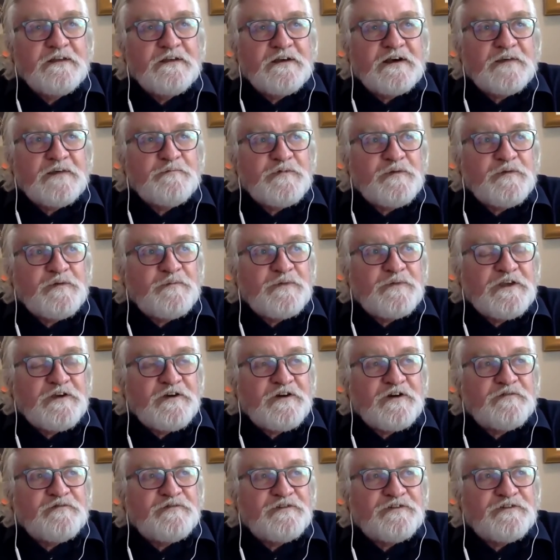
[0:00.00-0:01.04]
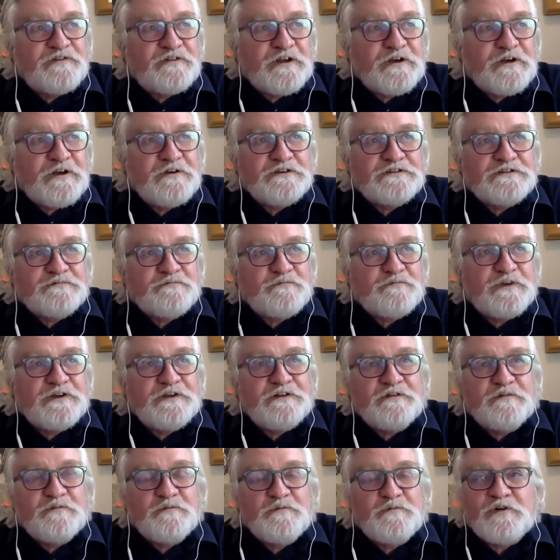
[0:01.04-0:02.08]
IPP office lowest
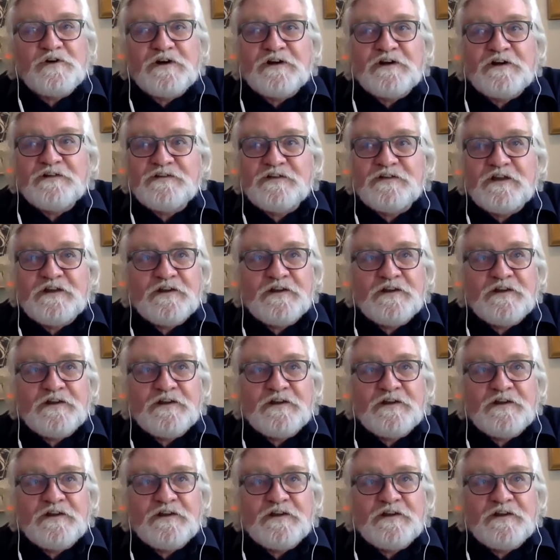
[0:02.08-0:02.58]
bid price,